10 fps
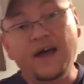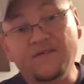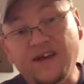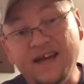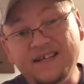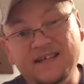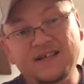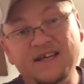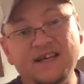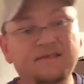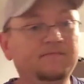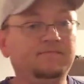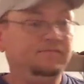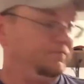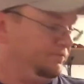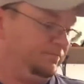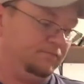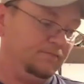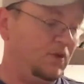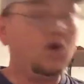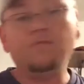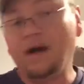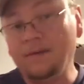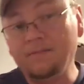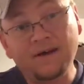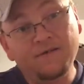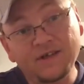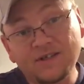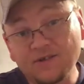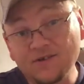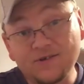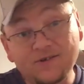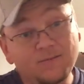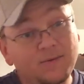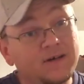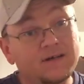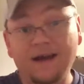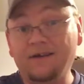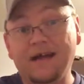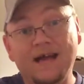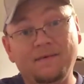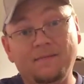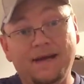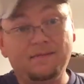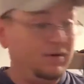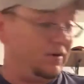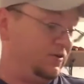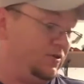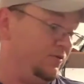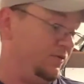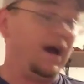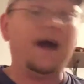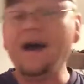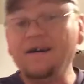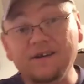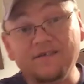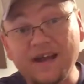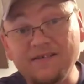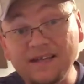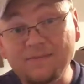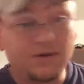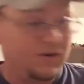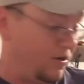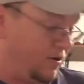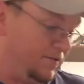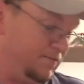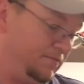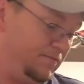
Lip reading: F cases hit. Nope, I'm not fixed so you super because I don't have a bad motor too. I don't even have a leaf gear car.